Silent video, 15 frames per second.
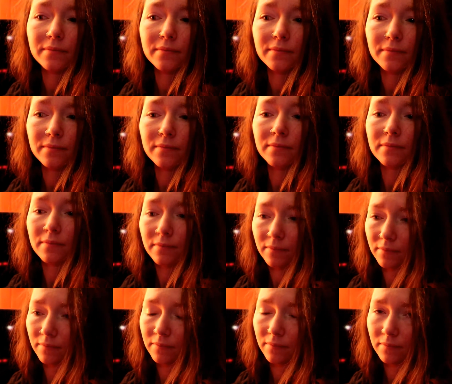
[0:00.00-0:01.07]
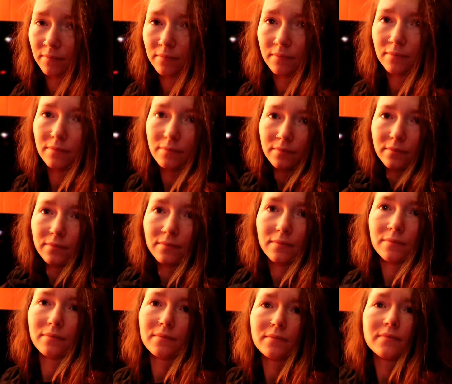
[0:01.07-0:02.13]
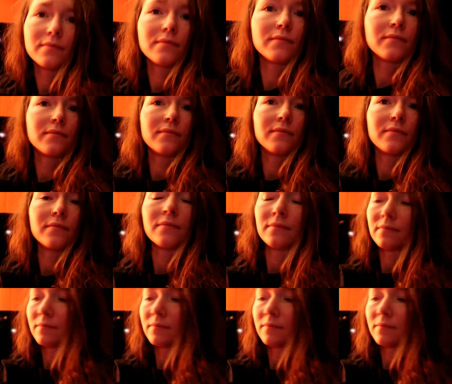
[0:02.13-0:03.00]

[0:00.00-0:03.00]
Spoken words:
(silence)